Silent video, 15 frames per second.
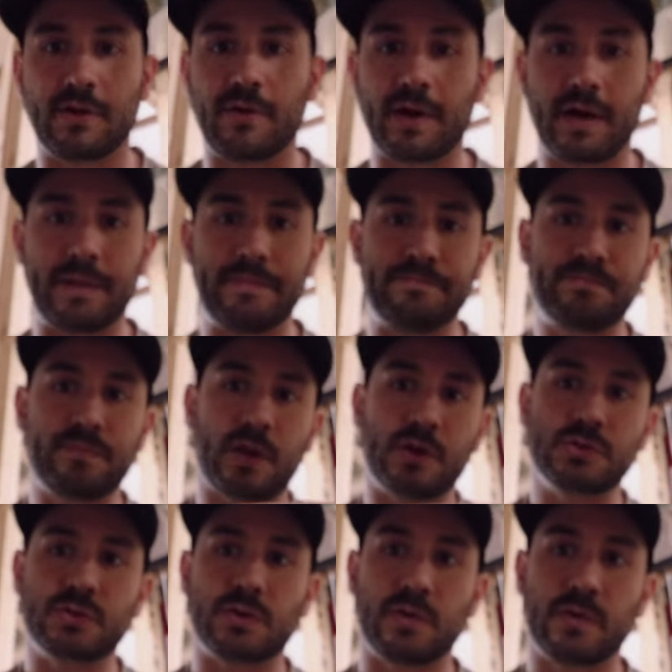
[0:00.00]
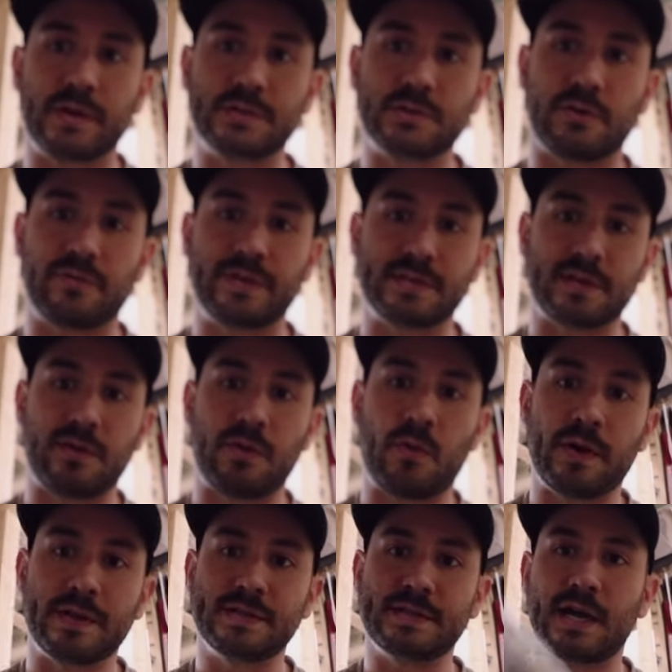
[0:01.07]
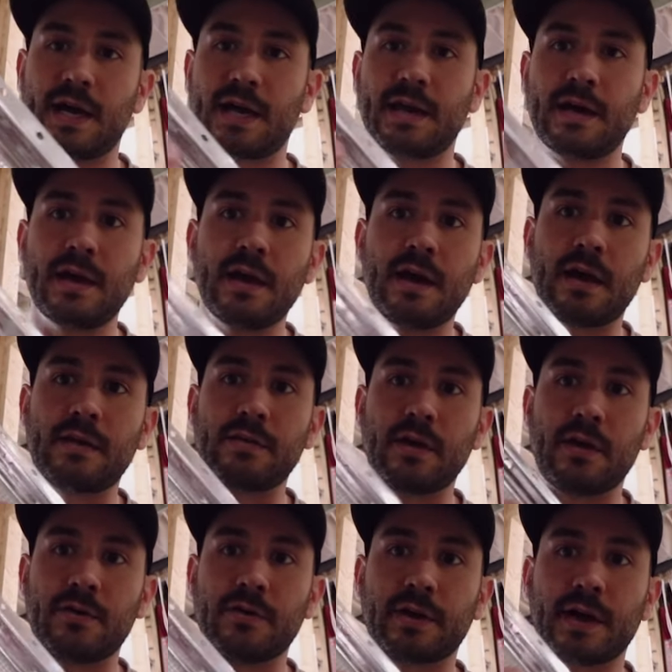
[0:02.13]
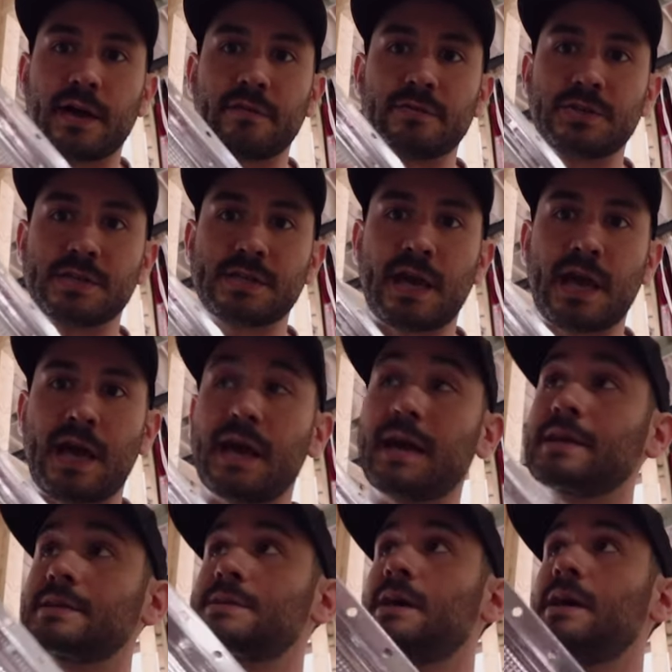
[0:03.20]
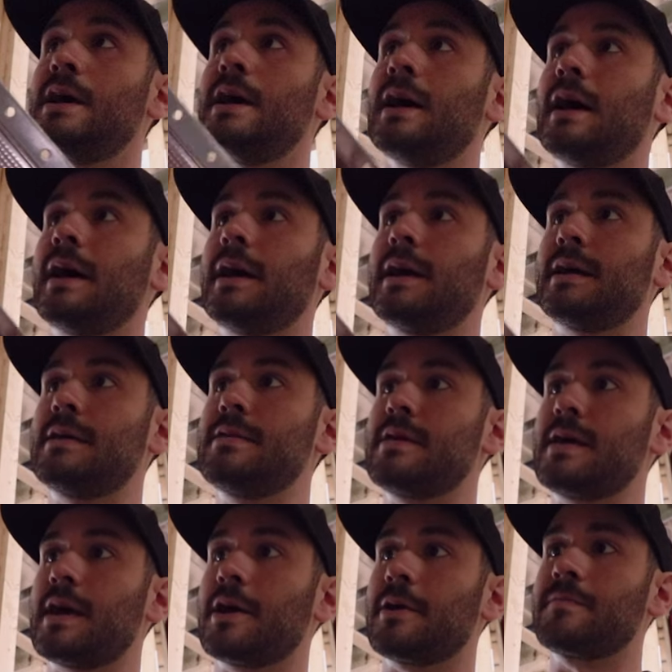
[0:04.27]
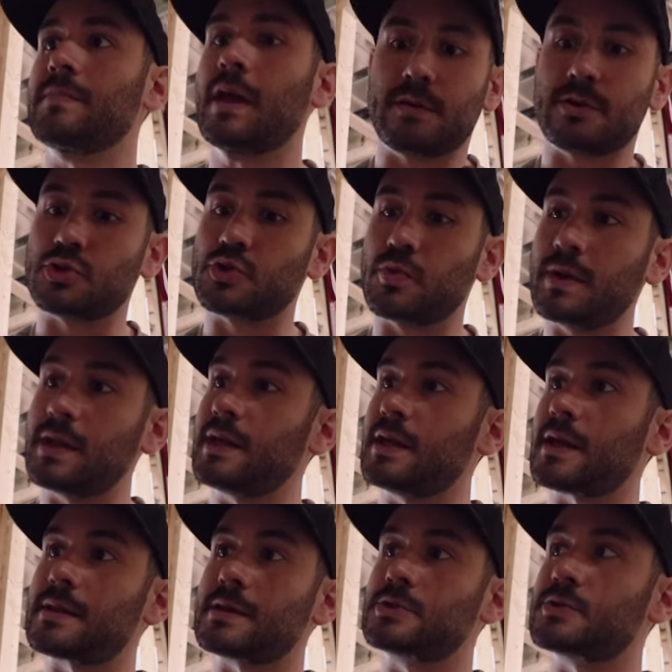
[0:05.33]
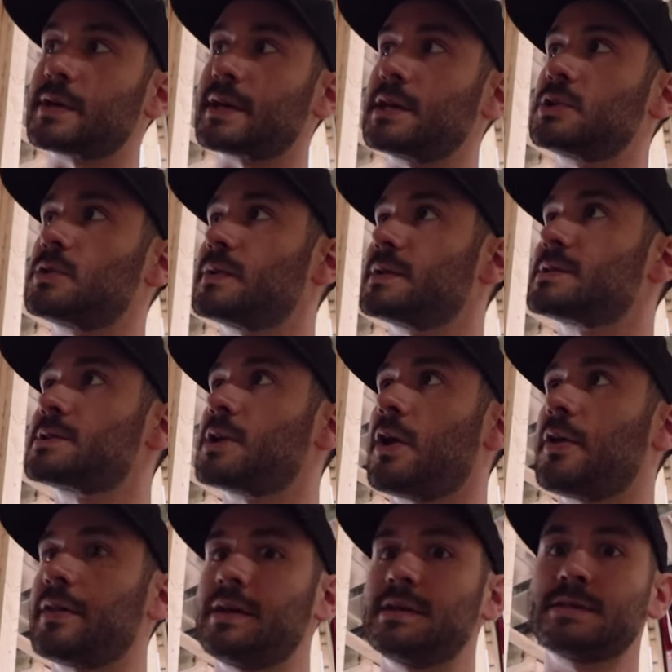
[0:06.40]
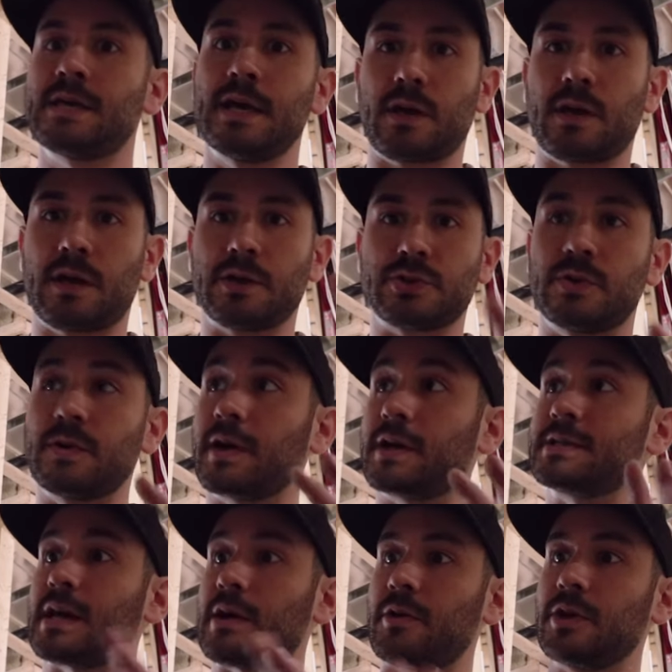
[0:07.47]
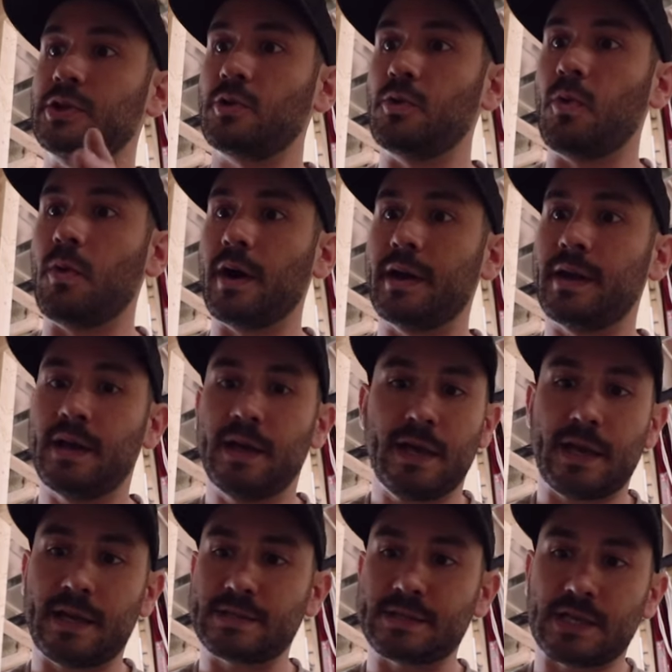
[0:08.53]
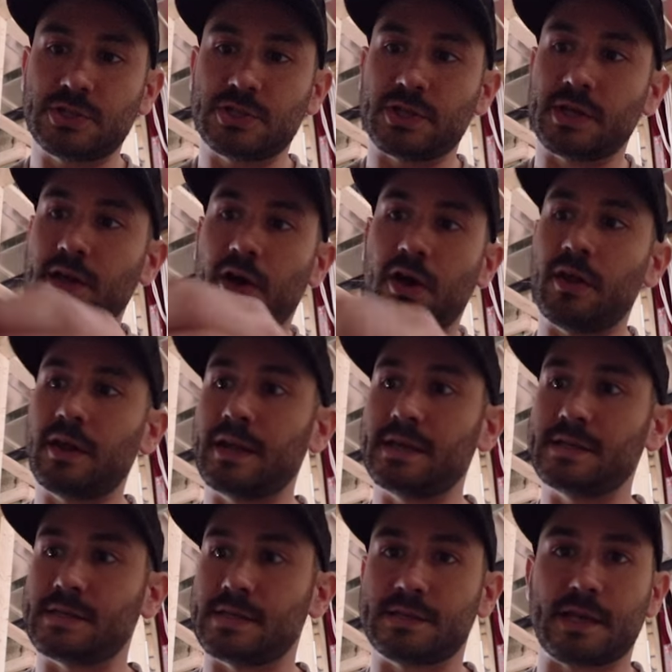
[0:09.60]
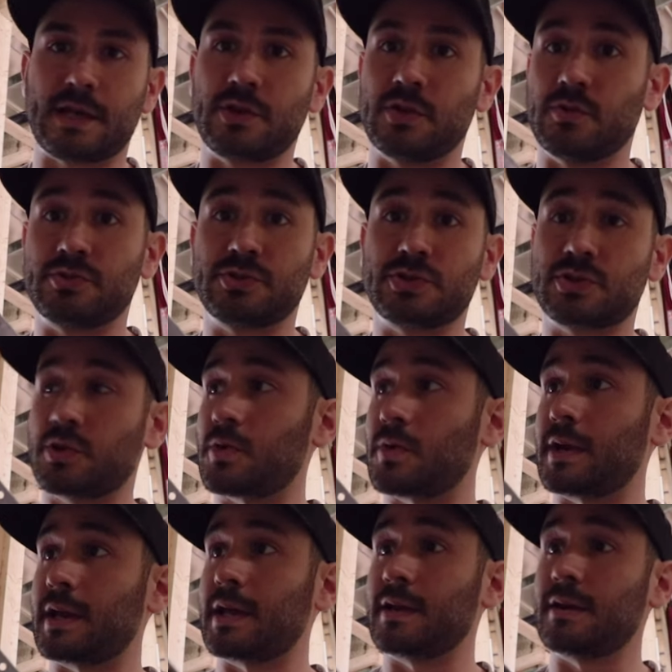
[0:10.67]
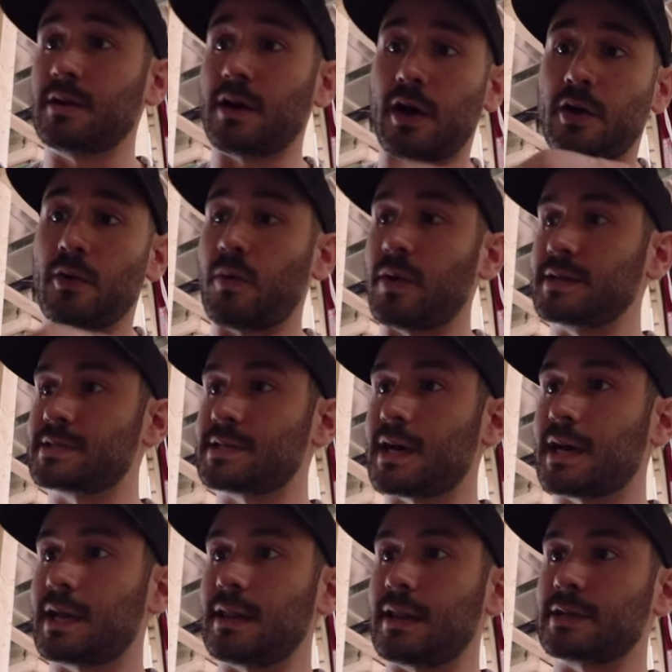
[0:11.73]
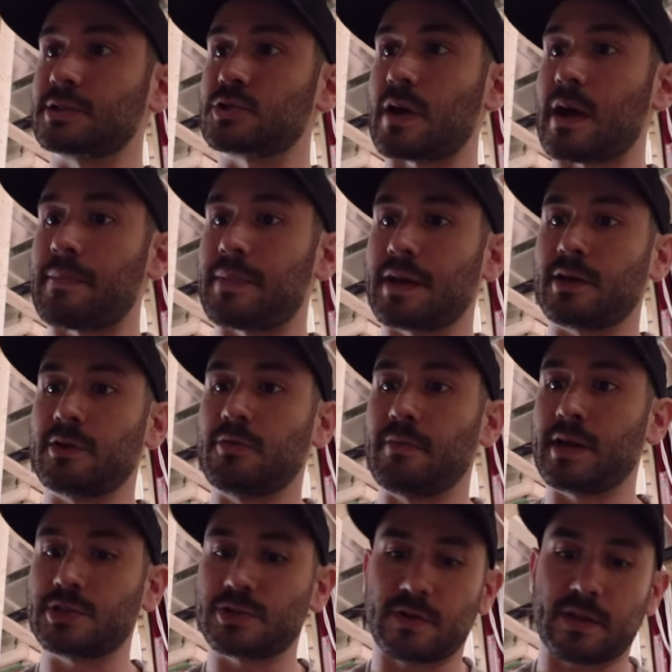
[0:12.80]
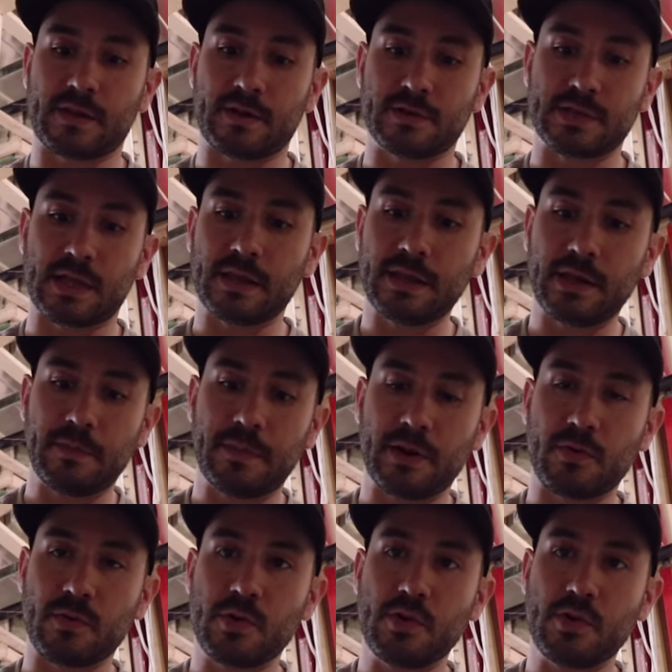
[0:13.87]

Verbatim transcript: or screwing surface on the one side, and the other kind of just hangs in the air. There's really nothing tricky to install these. I'll show you guys how I do one, and essentially all it is that you screw it in on one side like strapping. You make sure that there's a little bit of